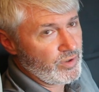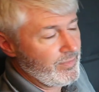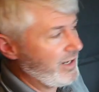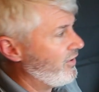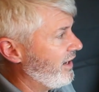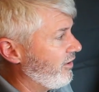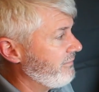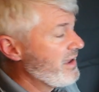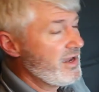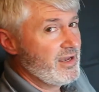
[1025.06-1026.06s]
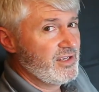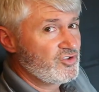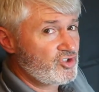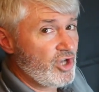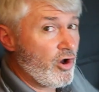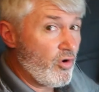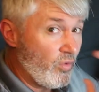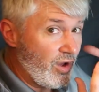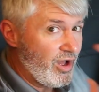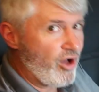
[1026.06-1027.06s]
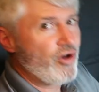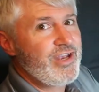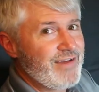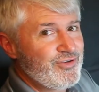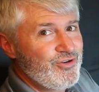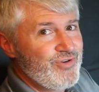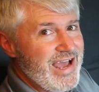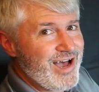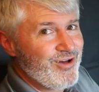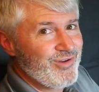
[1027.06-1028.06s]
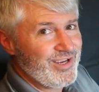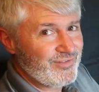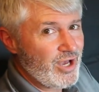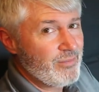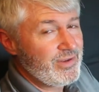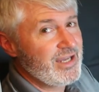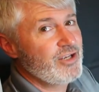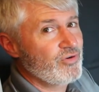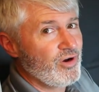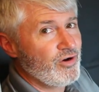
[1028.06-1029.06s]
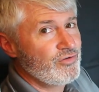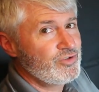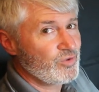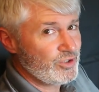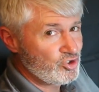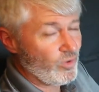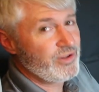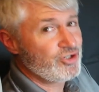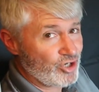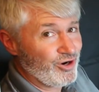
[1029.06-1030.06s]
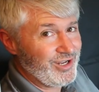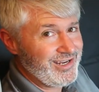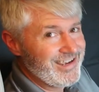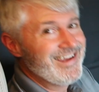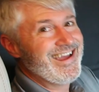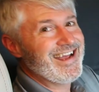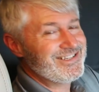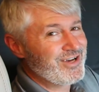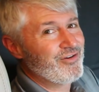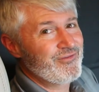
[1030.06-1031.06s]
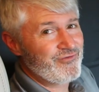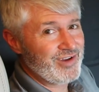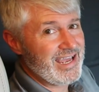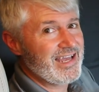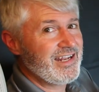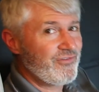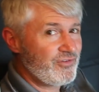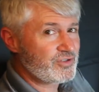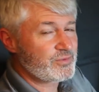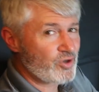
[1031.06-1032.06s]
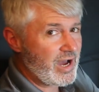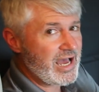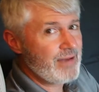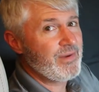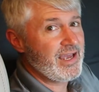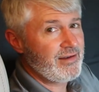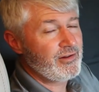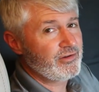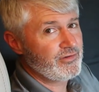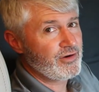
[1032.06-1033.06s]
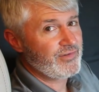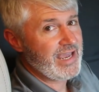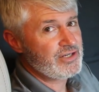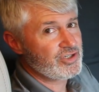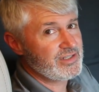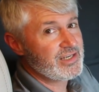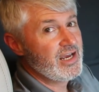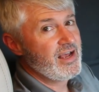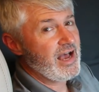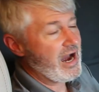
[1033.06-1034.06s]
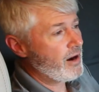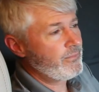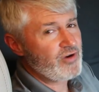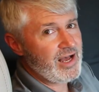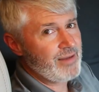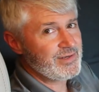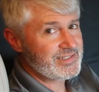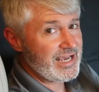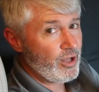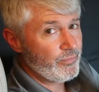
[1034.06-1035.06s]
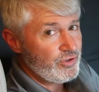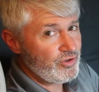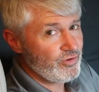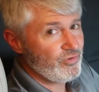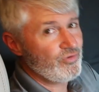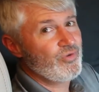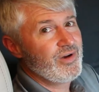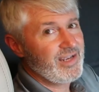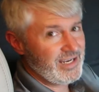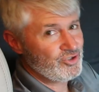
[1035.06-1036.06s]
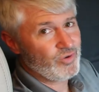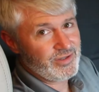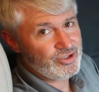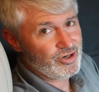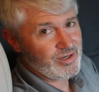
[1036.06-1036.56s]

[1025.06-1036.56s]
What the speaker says: with the Winnebago ERA. So all you have to do now is come get your own to enjoy the journey. And don't forget, if you subscribe and click the notifications, our job is to help you enjoy the